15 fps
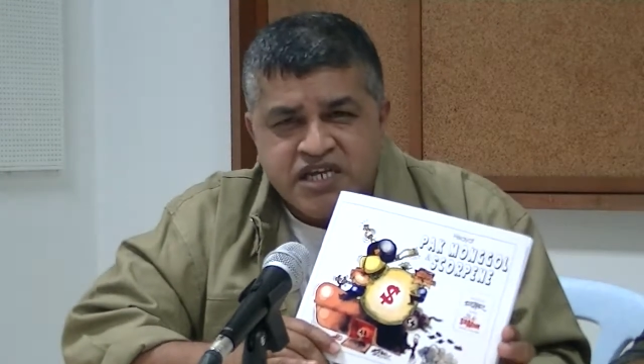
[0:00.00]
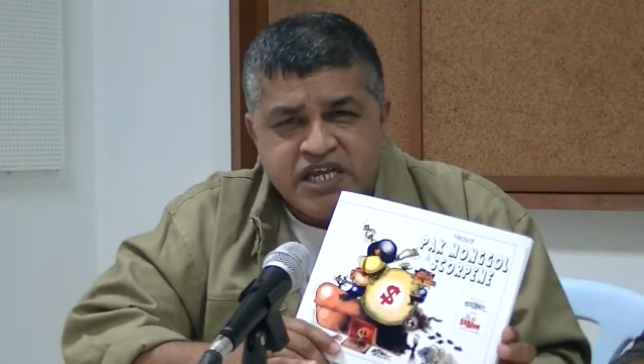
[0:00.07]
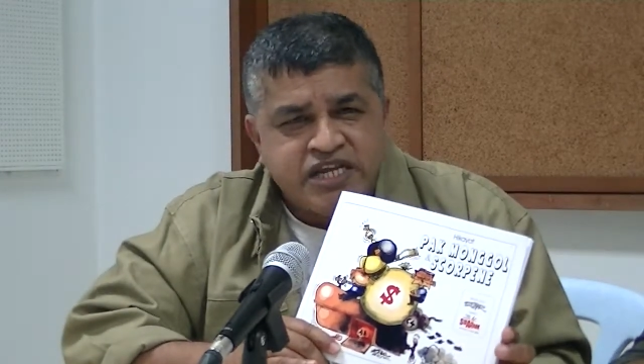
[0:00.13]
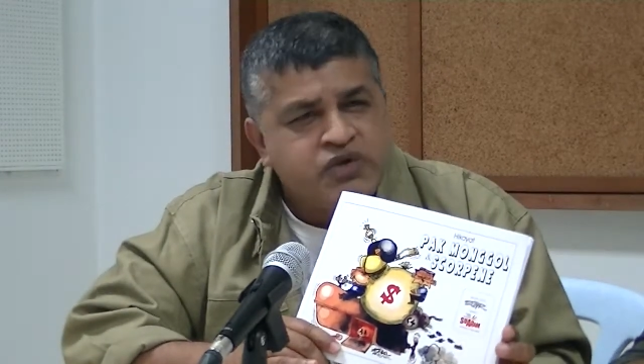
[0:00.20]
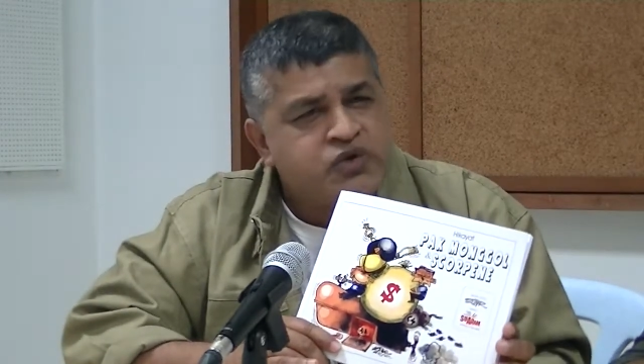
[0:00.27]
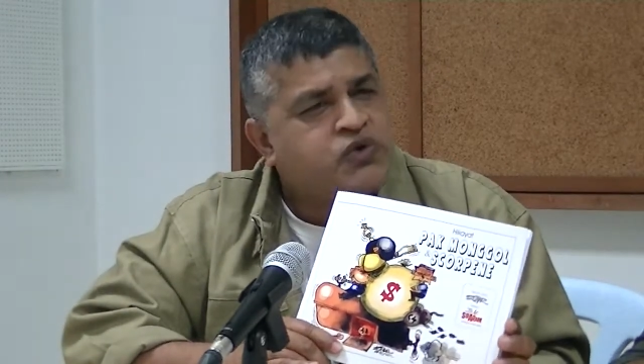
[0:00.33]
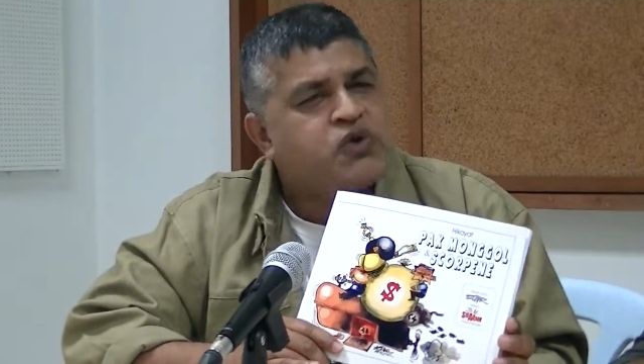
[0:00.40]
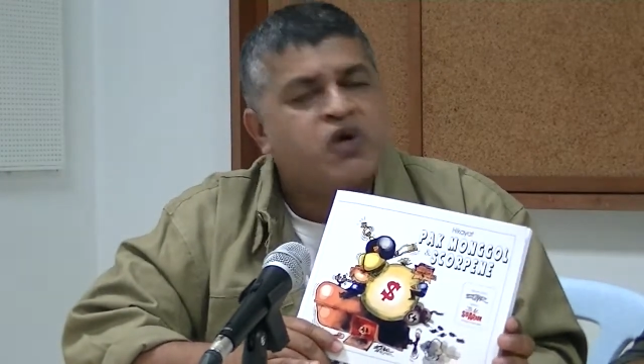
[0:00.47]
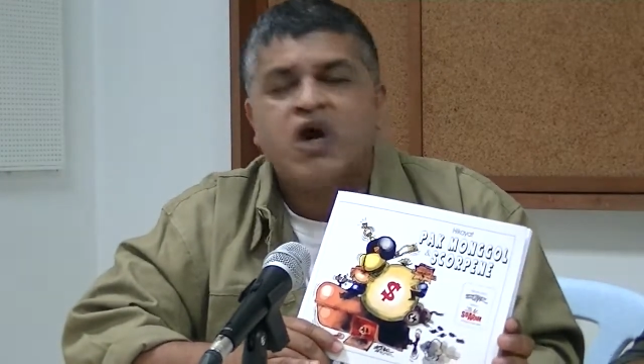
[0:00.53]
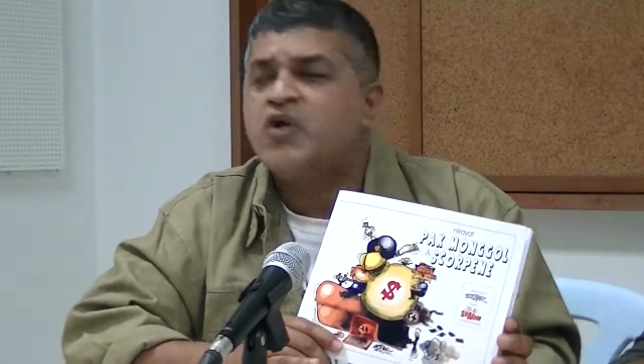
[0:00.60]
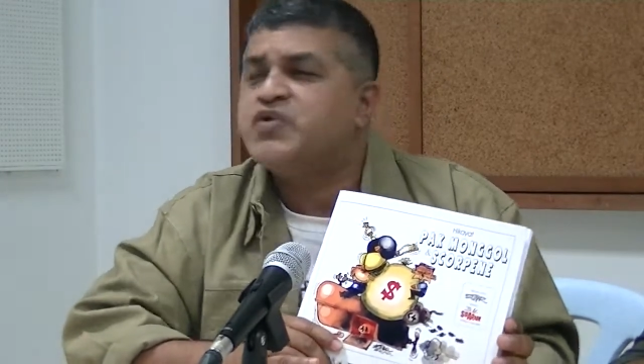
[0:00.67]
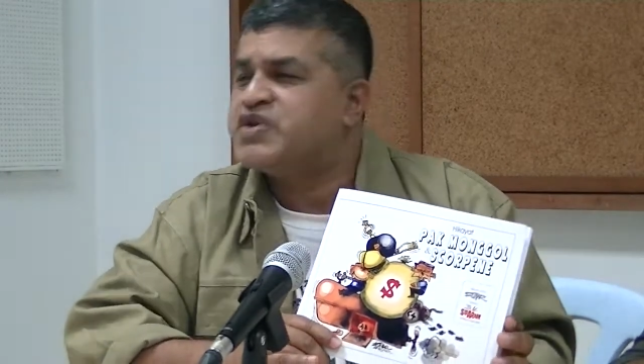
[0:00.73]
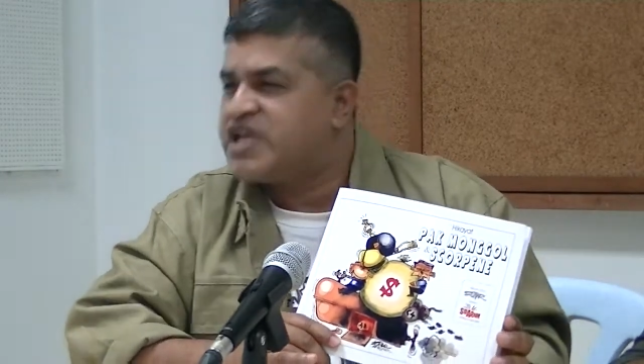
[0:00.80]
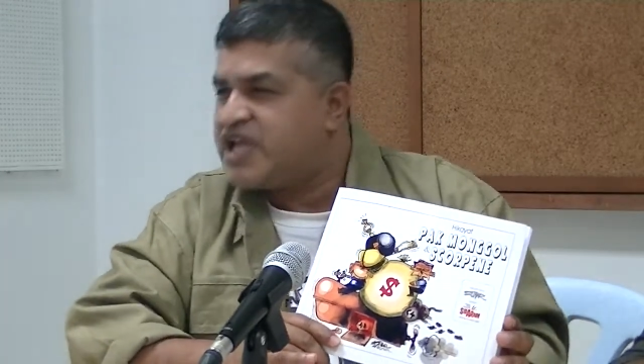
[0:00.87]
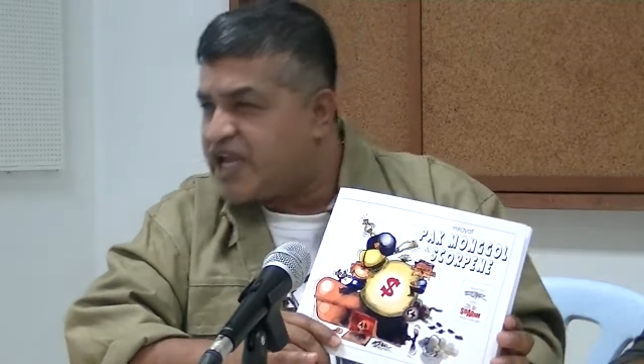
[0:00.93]
they don't know
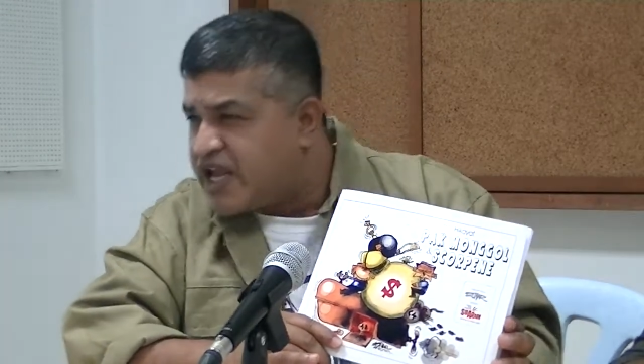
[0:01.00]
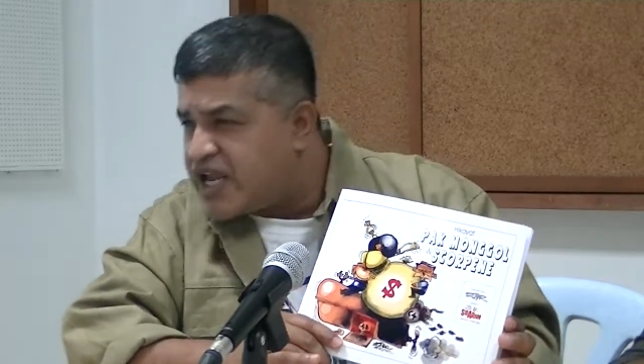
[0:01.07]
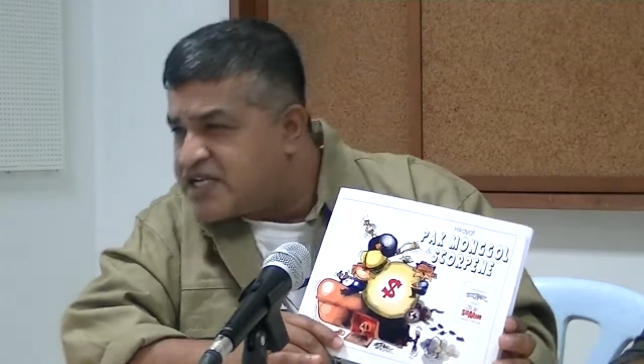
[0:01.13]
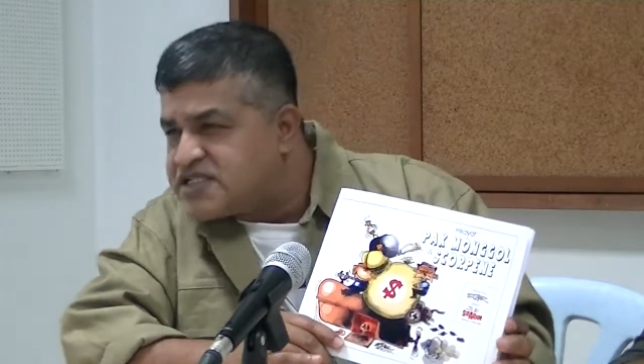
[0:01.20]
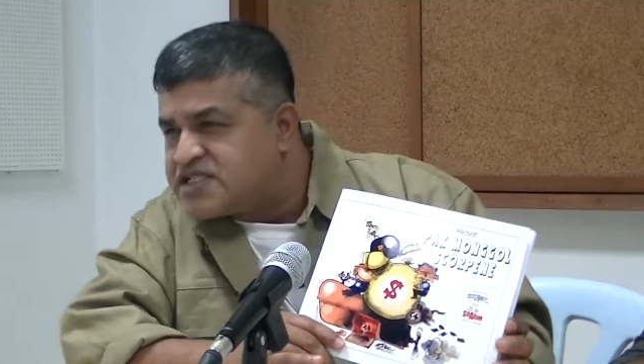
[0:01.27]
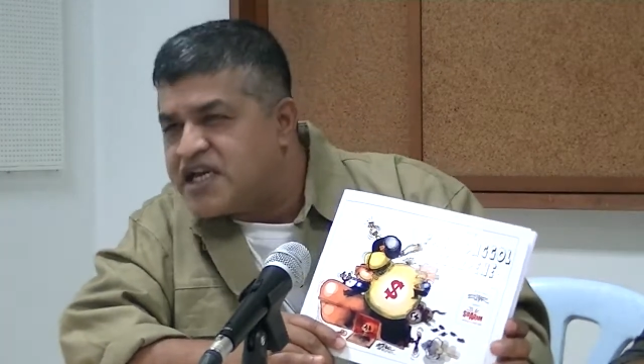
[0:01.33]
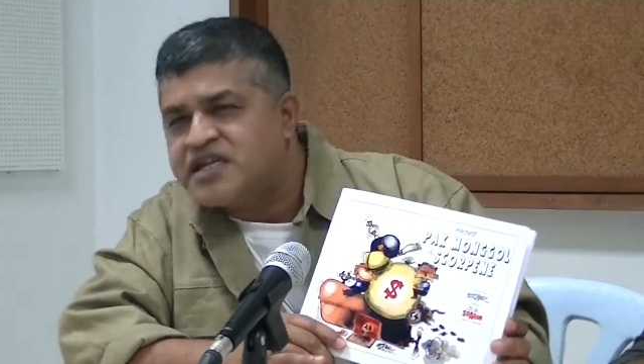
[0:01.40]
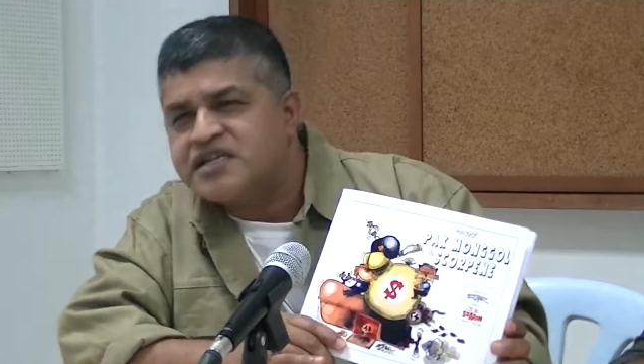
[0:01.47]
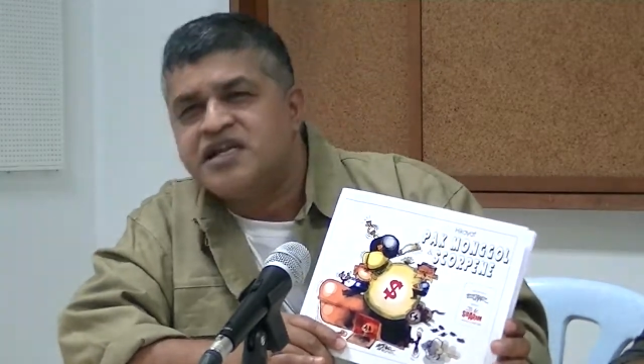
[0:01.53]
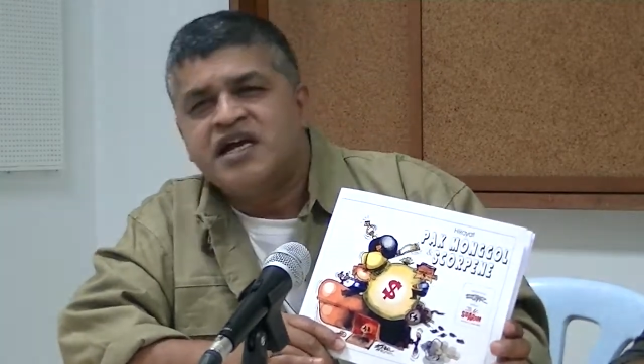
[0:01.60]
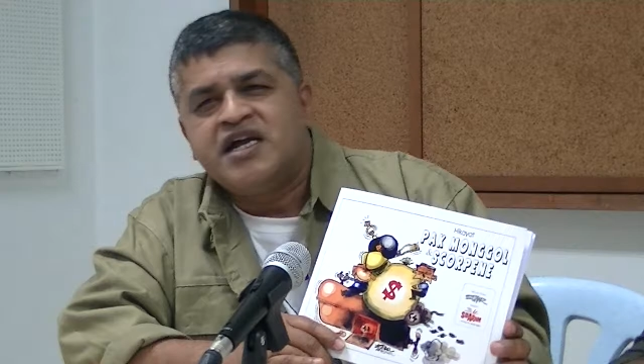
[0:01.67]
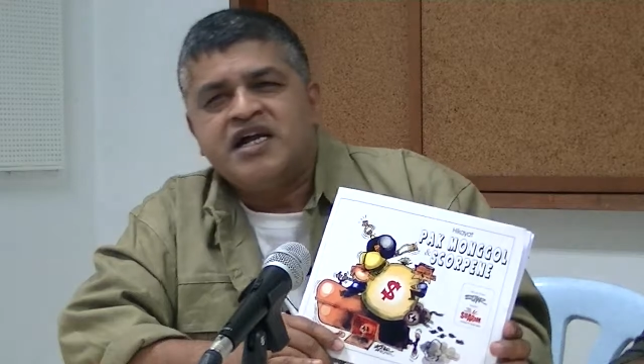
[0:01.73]
how it ends, and